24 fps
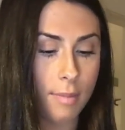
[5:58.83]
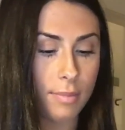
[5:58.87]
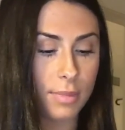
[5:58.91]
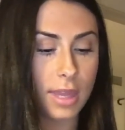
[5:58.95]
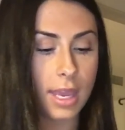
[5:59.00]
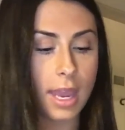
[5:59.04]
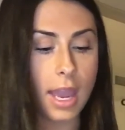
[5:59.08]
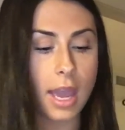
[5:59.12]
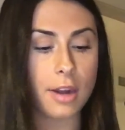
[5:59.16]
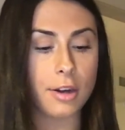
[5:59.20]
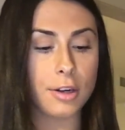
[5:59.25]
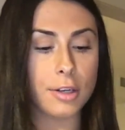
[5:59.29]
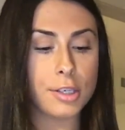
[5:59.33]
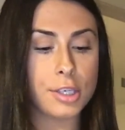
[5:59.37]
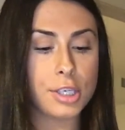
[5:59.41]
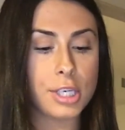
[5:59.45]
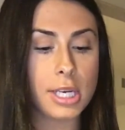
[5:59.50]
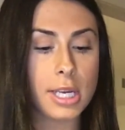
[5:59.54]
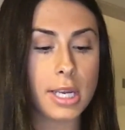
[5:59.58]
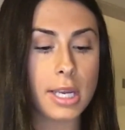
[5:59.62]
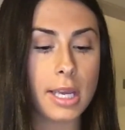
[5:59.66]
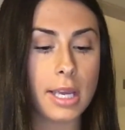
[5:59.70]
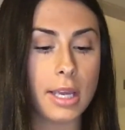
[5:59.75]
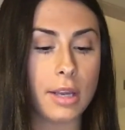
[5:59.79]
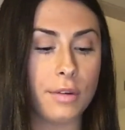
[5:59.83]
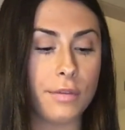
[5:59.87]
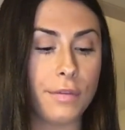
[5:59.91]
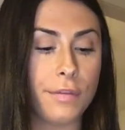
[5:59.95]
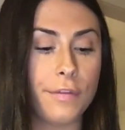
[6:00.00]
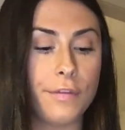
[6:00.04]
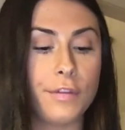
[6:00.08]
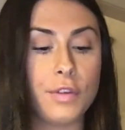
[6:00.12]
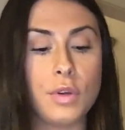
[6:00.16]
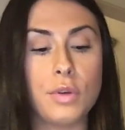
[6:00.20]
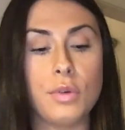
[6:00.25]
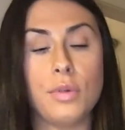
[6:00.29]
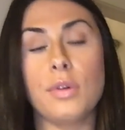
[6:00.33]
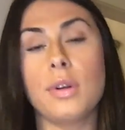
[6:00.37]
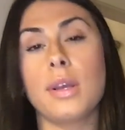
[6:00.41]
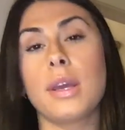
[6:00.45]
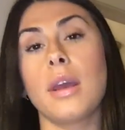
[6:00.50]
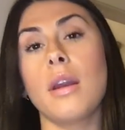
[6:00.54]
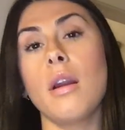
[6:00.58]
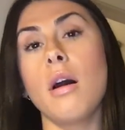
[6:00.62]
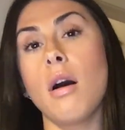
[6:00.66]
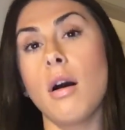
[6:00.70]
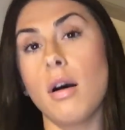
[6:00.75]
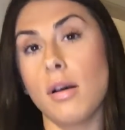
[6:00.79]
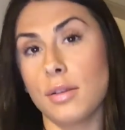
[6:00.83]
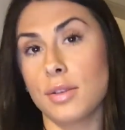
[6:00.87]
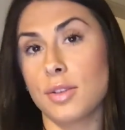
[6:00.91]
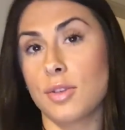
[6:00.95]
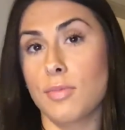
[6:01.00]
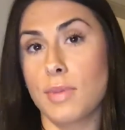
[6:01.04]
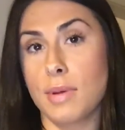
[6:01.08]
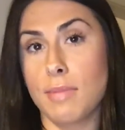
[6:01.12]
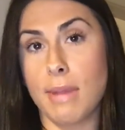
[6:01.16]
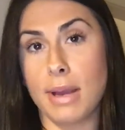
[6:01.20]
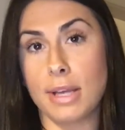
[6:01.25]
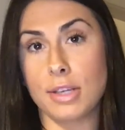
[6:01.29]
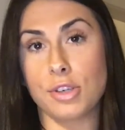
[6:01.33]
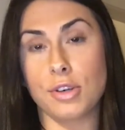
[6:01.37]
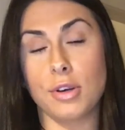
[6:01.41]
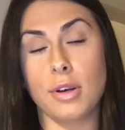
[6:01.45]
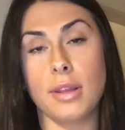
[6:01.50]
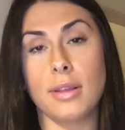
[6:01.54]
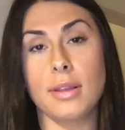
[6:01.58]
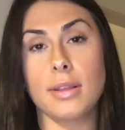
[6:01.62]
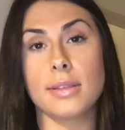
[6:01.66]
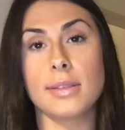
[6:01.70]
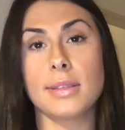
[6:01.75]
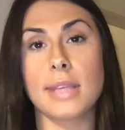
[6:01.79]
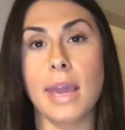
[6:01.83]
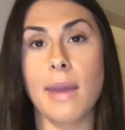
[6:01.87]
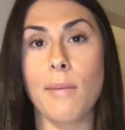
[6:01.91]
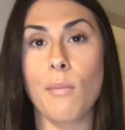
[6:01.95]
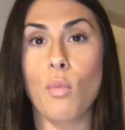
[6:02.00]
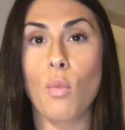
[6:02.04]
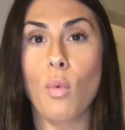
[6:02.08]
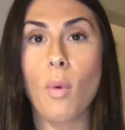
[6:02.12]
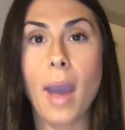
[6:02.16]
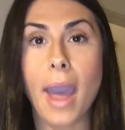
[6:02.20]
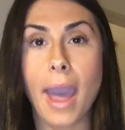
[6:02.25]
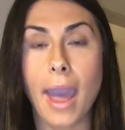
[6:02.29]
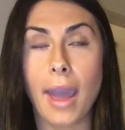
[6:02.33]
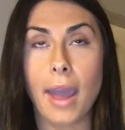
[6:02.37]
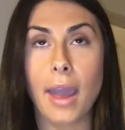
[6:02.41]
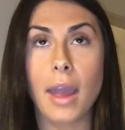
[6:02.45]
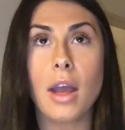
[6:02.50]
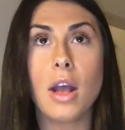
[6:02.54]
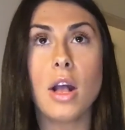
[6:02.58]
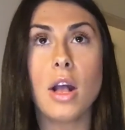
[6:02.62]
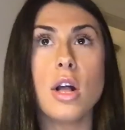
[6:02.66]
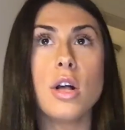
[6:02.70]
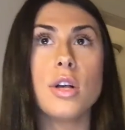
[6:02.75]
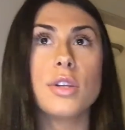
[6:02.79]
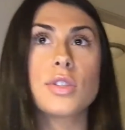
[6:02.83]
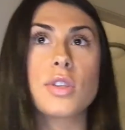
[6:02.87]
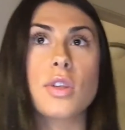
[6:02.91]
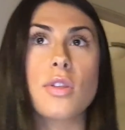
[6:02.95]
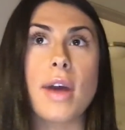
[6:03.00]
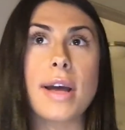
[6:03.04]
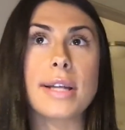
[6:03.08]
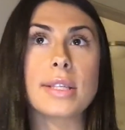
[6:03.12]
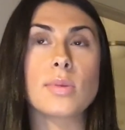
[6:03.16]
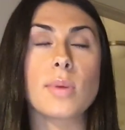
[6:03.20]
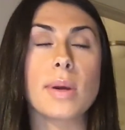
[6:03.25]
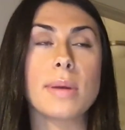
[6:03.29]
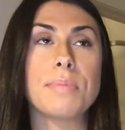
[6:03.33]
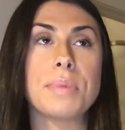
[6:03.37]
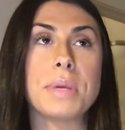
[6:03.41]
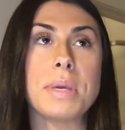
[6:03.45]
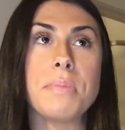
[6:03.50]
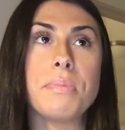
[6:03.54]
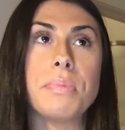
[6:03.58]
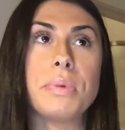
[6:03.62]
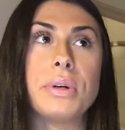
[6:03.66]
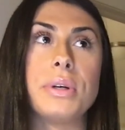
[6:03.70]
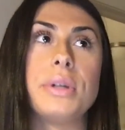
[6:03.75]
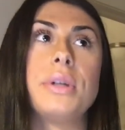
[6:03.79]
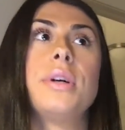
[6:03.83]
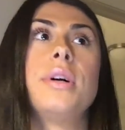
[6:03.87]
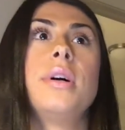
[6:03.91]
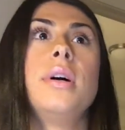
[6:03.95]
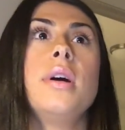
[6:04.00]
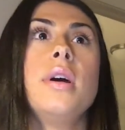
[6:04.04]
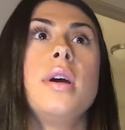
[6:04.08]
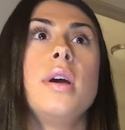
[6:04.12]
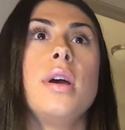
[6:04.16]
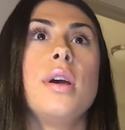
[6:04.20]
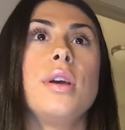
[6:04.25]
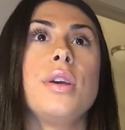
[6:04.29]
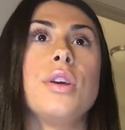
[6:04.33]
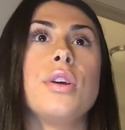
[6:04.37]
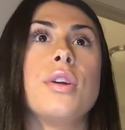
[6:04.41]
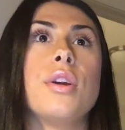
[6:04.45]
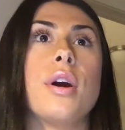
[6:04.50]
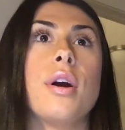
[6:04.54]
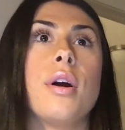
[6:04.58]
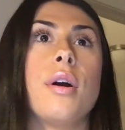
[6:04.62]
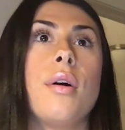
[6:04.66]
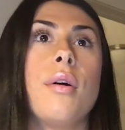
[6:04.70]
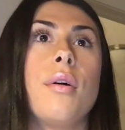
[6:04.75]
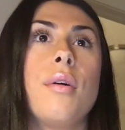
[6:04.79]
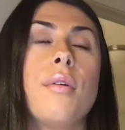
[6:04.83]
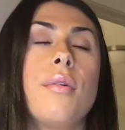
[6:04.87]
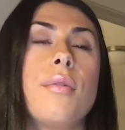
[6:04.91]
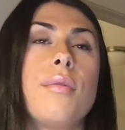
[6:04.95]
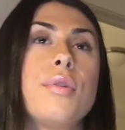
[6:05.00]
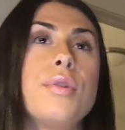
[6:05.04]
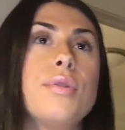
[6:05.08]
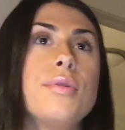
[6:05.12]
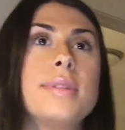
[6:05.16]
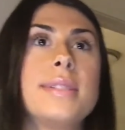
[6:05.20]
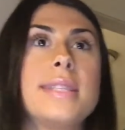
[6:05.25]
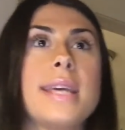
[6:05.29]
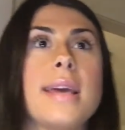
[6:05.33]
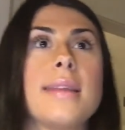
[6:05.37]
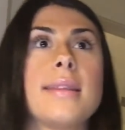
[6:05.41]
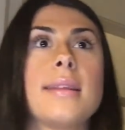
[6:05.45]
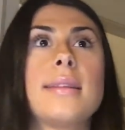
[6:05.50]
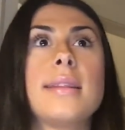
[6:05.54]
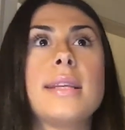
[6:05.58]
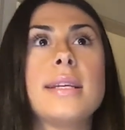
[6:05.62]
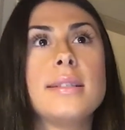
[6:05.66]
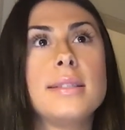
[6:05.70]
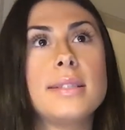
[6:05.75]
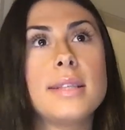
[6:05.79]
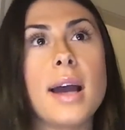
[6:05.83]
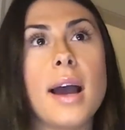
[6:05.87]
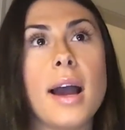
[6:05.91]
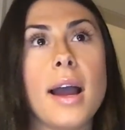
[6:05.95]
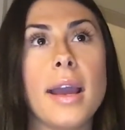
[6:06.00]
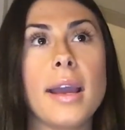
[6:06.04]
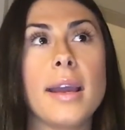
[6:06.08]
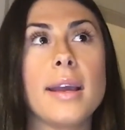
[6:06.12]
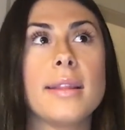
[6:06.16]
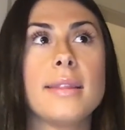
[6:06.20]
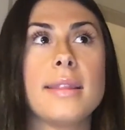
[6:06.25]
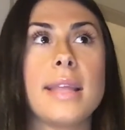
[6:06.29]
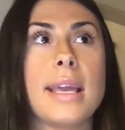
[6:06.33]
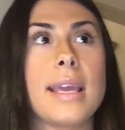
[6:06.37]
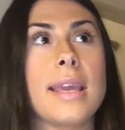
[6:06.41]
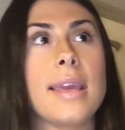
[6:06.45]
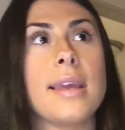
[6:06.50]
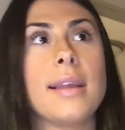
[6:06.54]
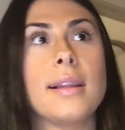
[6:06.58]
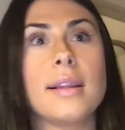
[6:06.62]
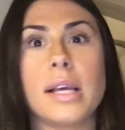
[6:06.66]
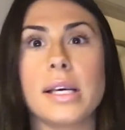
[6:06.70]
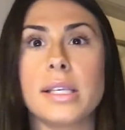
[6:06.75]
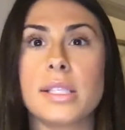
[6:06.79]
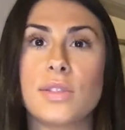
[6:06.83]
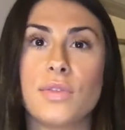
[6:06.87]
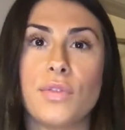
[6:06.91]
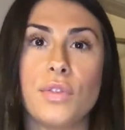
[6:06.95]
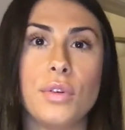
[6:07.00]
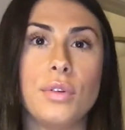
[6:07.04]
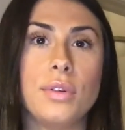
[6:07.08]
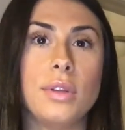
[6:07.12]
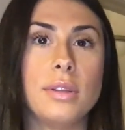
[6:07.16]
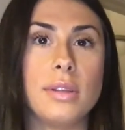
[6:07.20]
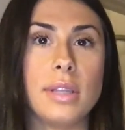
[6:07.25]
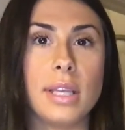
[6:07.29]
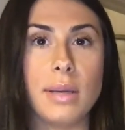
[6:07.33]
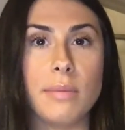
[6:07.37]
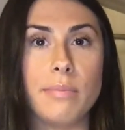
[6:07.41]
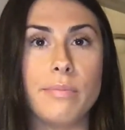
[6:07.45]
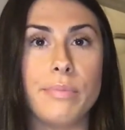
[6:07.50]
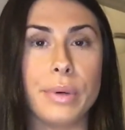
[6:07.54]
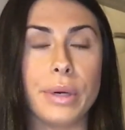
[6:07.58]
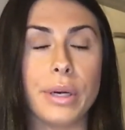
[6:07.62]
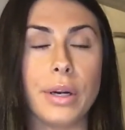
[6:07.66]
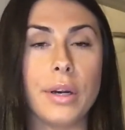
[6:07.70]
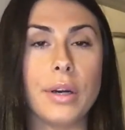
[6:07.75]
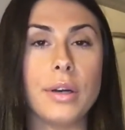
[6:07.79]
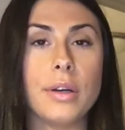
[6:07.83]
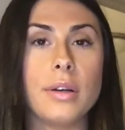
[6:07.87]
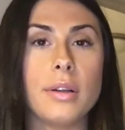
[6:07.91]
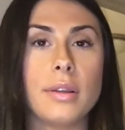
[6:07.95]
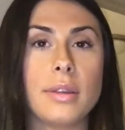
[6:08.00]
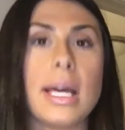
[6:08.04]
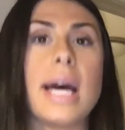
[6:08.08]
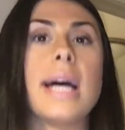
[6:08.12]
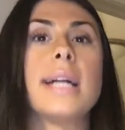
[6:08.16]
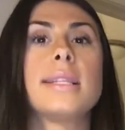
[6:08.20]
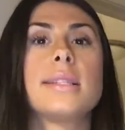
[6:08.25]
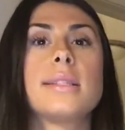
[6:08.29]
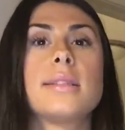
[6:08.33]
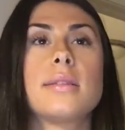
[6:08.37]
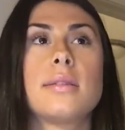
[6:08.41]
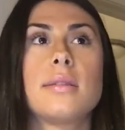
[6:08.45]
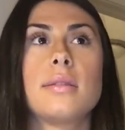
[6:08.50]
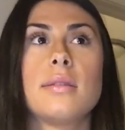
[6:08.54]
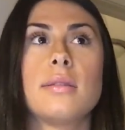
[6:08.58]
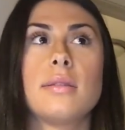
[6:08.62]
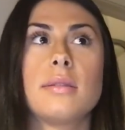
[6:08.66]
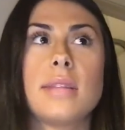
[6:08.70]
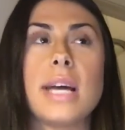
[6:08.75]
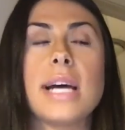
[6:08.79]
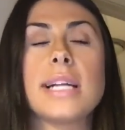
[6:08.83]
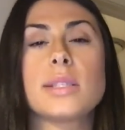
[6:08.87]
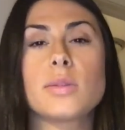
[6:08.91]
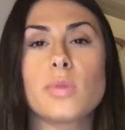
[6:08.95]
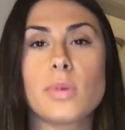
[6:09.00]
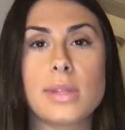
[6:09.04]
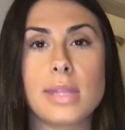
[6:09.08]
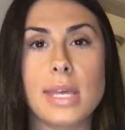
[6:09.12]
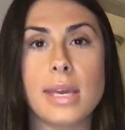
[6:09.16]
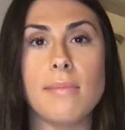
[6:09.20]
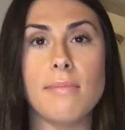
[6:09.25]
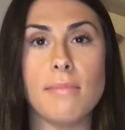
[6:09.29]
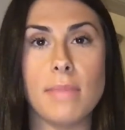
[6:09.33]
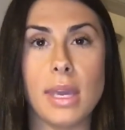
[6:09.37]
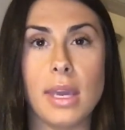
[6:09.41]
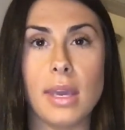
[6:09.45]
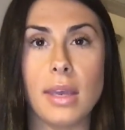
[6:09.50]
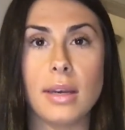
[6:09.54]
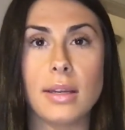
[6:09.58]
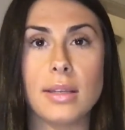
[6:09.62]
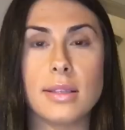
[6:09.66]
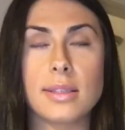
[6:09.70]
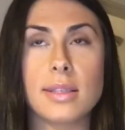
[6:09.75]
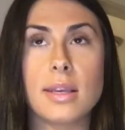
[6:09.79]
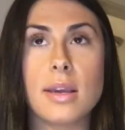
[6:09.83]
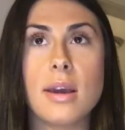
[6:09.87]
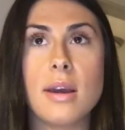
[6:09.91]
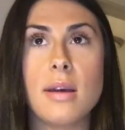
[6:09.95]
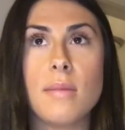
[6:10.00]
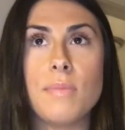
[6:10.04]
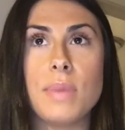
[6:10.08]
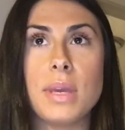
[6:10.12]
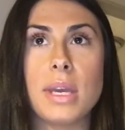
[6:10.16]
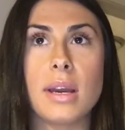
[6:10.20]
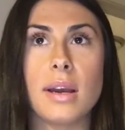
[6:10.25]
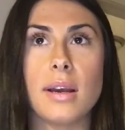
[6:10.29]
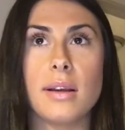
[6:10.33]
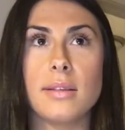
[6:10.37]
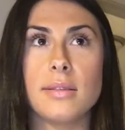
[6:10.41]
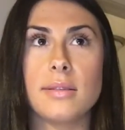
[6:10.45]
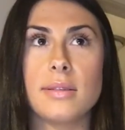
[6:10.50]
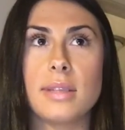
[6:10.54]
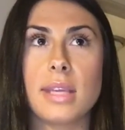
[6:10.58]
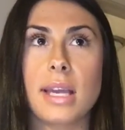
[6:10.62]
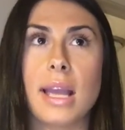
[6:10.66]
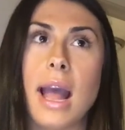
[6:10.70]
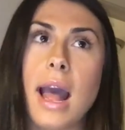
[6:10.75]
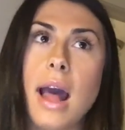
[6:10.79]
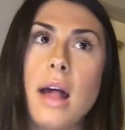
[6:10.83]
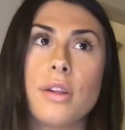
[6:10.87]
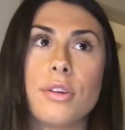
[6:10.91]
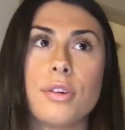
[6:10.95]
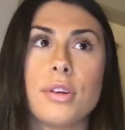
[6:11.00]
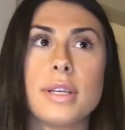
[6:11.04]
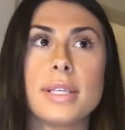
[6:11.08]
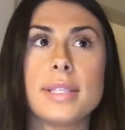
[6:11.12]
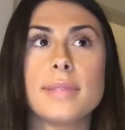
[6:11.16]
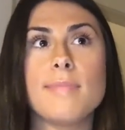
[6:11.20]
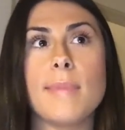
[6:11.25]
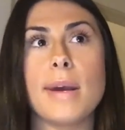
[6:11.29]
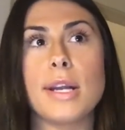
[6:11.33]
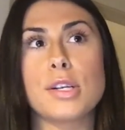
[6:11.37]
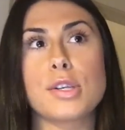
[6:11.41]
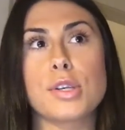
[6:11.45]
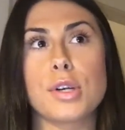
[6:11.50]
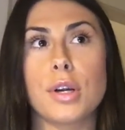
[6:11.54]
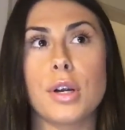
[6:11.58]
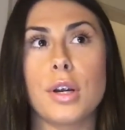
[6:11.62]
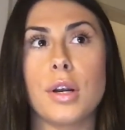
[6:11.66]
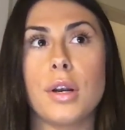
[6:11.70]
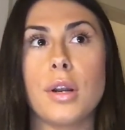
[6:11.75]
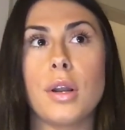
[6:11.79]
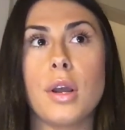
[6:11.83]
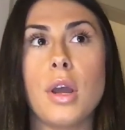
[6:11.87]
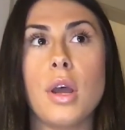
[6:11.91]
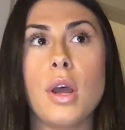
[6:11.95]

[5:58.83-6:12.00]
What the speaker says: The energy in food can also be measured in the same way. So that's why people, who say that they diet and they eat less food than they burn, that's what they mean, is because the calories measured